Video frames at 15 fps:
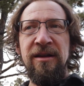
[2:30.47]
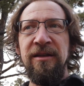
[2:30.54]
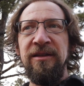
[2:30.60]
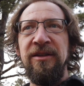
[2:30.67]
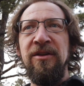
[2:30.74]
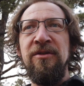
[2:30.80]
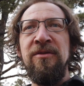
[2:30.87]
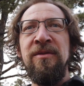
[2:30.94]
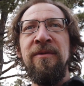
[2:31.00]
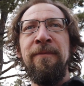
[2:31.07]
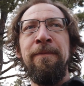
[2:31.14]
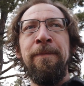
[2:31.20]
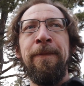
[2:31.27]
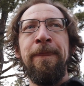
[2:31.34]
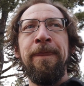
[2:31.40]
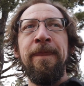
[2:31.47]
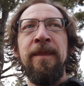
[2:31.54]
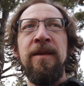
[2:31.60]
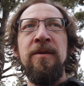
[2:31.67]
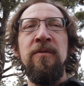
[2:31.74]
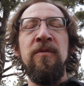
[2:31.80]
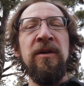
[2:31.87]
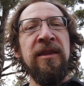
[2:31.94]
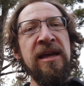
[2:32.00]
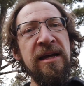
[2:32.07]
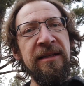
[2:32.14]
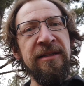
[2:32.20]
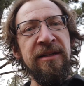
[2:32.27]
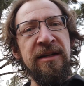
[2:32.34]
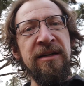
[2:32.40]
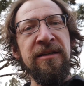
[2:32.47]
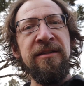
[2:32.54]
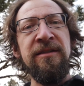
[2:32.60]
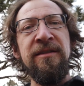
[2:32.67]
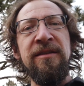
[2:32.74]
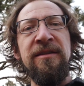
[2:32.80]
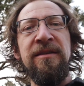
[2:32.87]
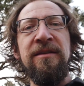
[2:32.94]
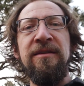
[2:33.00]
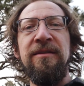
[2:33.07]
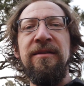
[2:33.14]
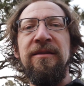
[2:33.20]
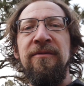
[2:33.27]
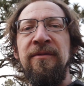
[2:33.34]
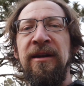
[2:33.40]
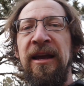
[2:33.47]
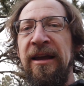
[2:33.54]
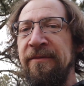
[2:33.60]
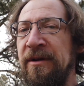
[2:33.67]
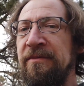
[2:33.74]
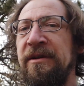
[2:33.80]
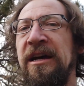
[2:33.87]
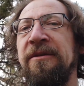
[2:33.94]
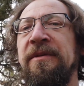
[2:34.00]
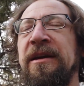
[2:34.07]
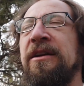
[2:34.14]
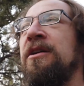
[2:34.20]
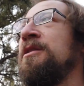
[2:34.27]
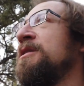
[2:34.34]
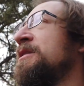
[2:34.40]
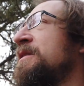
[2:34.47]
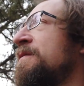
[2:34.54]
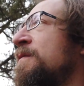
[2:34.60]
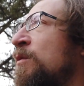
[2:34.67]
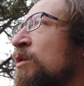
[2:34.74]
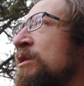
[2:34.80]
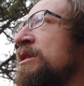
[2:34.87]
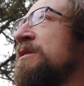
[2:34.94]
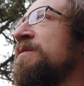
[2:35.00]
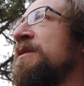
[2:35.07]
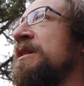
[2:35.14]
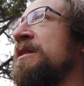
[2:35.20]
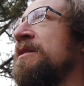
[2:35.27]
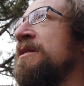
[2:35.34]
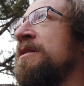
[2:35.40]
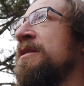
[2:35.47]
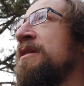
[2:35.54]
So what that does when I have my backpack on is it forces me